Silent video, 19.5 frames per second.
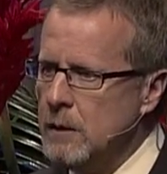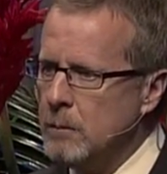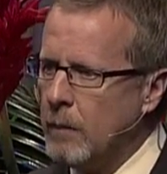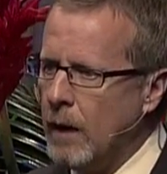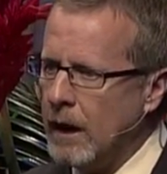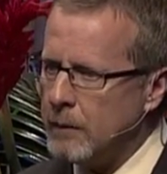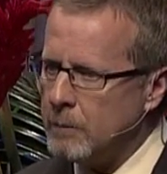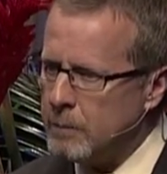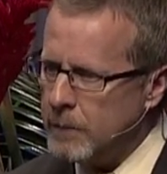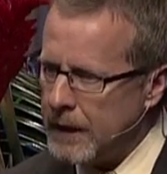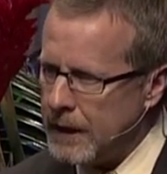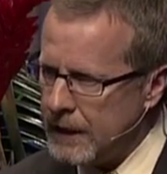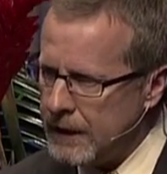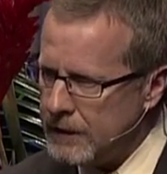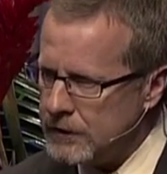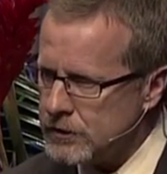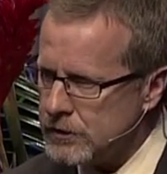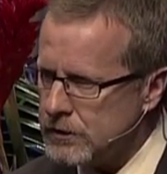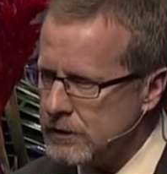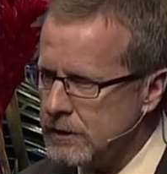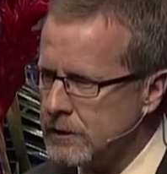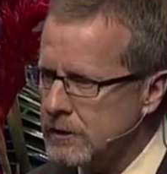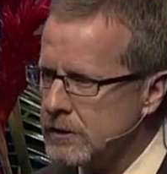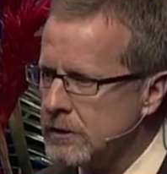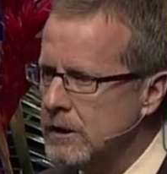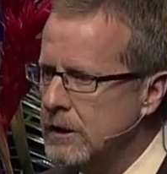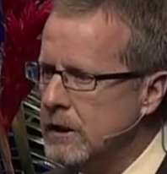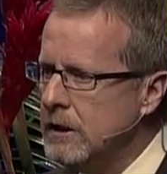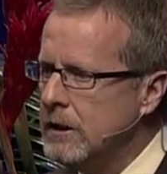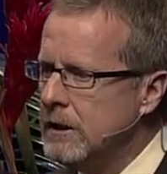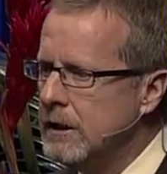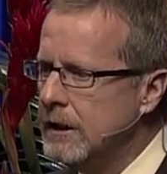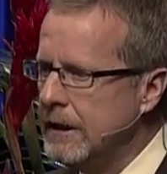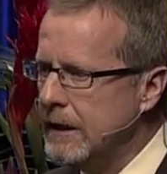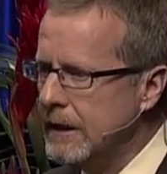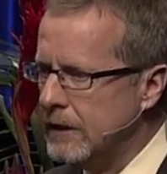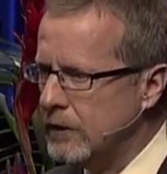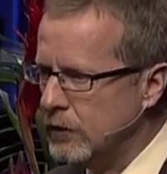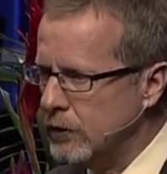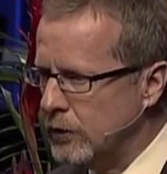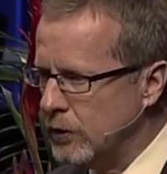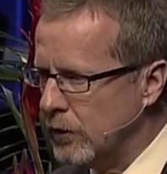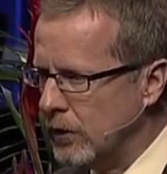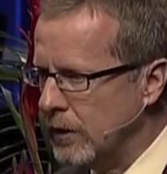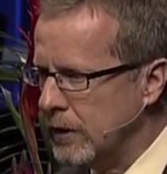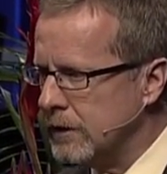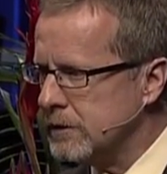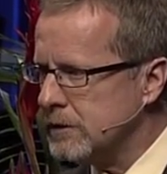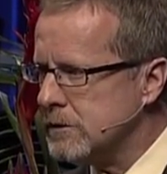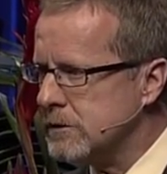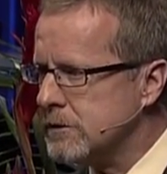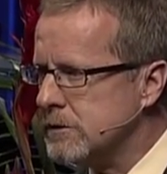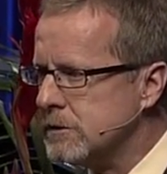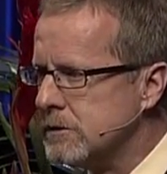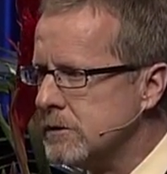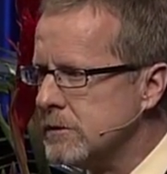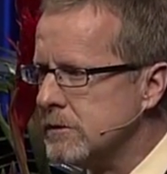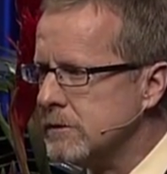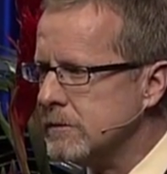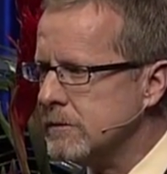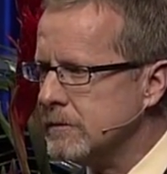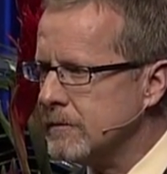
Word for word: by patient endurance.